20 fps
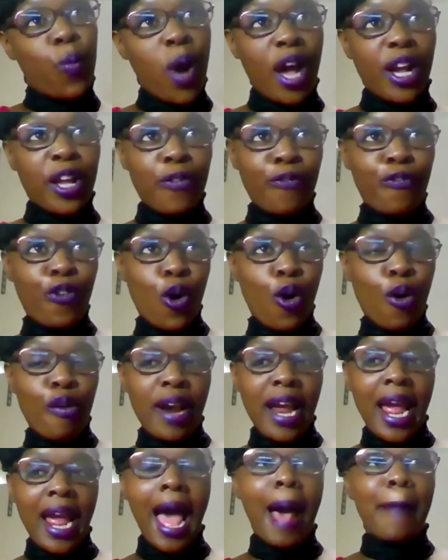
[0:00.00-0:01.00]
working
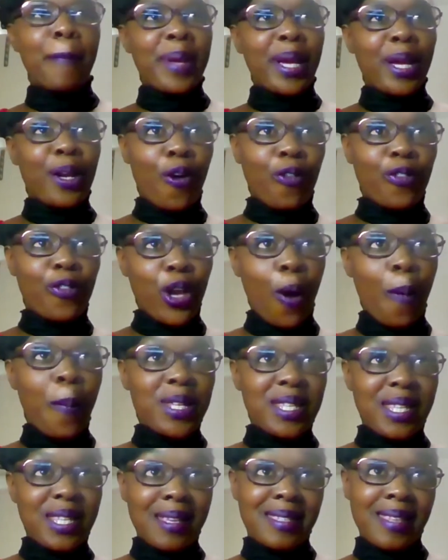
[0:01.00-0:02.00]
for it and being on the
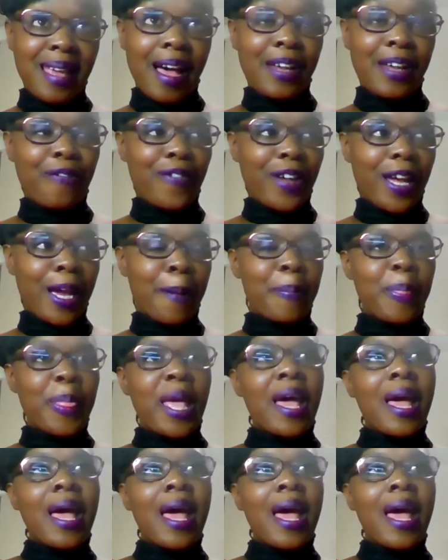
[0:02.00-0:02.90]
opposite side of it.